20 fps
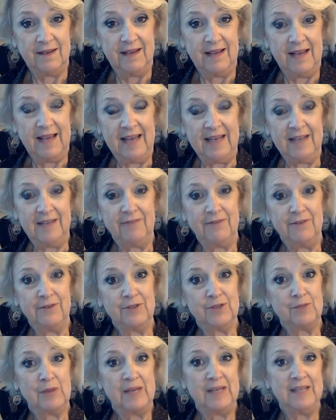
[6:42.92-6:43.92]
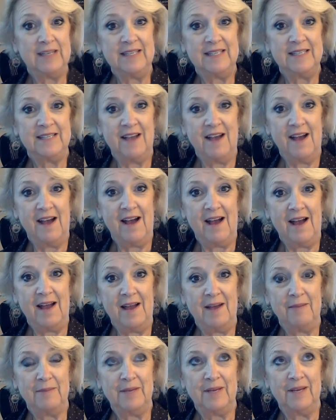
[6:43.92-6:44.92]
And if you're spending
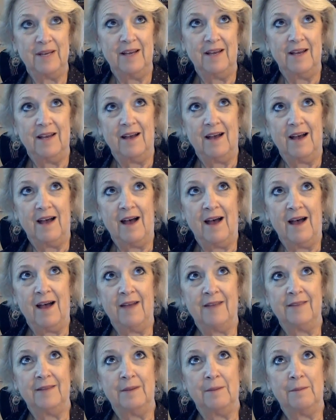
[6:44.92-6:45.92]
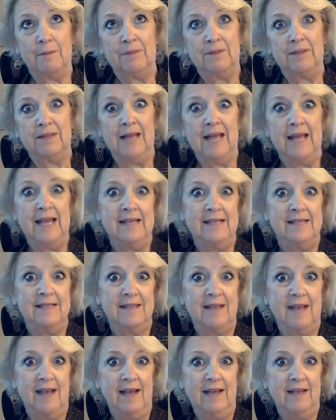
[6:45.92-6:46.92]
time on the play
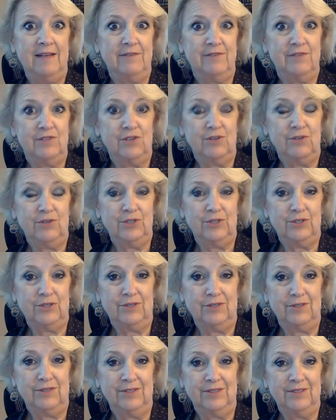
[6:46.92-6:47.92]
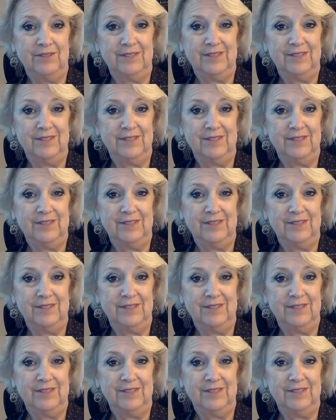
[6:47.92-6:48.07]
side of social,